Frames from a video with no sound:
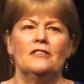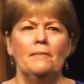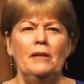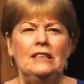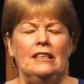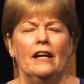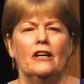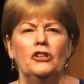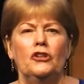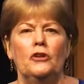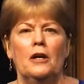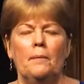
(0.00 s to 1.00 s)
Let me tell
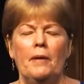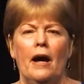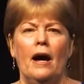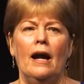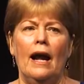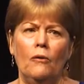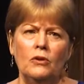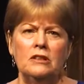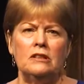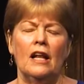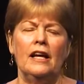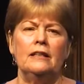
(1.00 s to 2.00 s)
you about, I
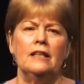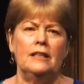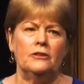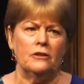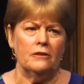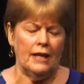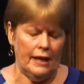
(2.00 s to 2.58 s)
was lay leader